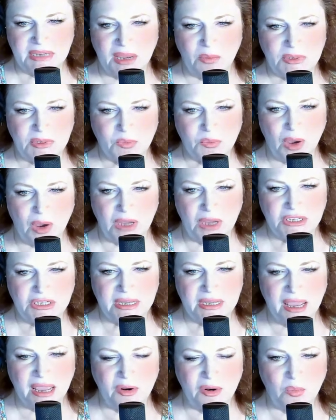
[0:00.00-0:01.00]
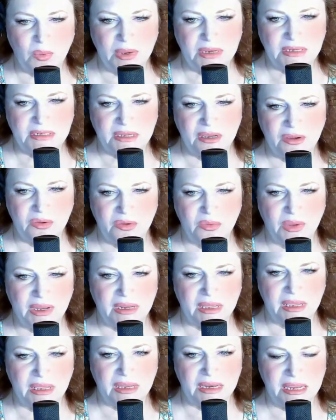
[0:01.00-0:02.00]
I was watching out a window and I
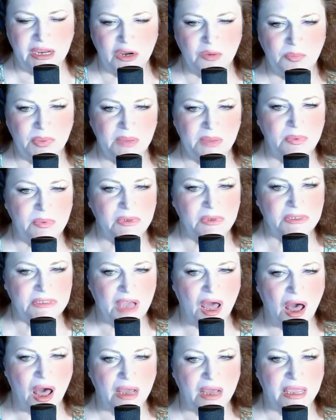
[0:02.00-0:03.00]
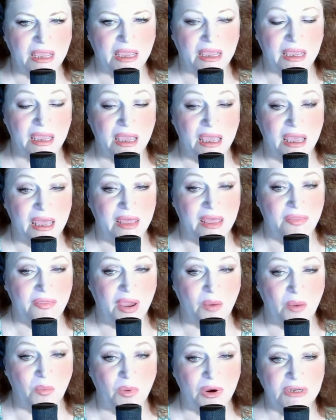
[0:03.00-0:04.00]
could hear people talking
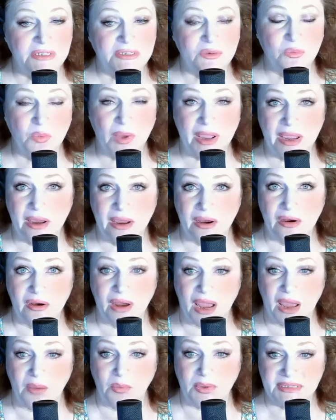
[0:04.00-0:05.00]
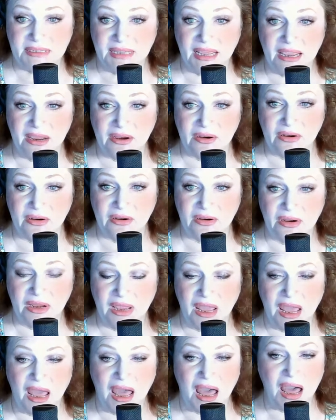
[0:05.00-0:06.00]
that weren't aware I was there.
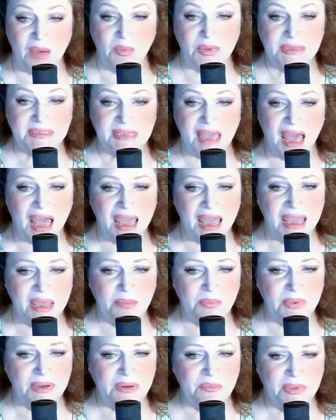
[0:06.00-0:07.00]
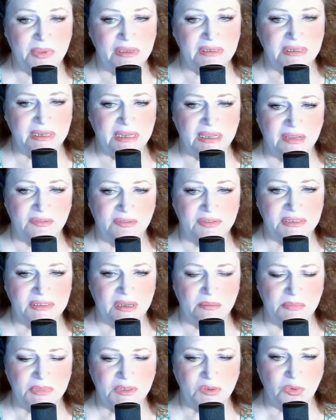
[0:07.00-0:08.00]
I was high up in a building of
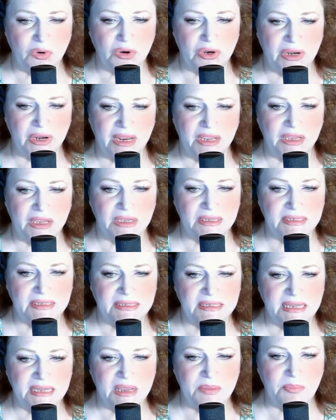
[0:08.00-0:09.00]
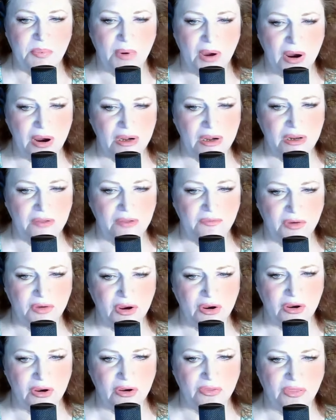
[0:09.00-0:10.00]
some sort and could see part of
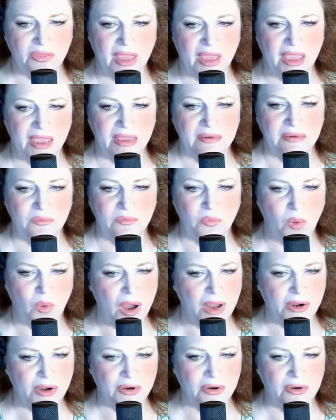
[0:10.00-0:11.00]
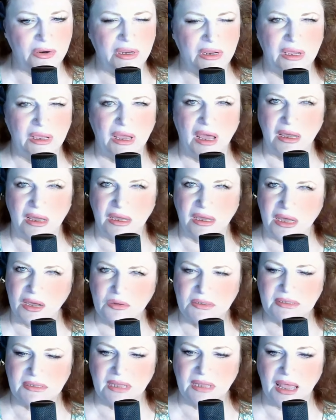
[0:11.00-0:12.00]
earth and water, a
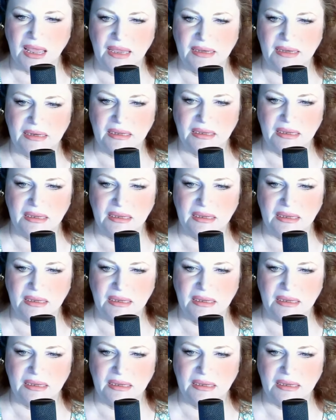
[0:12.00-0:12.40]
coastline.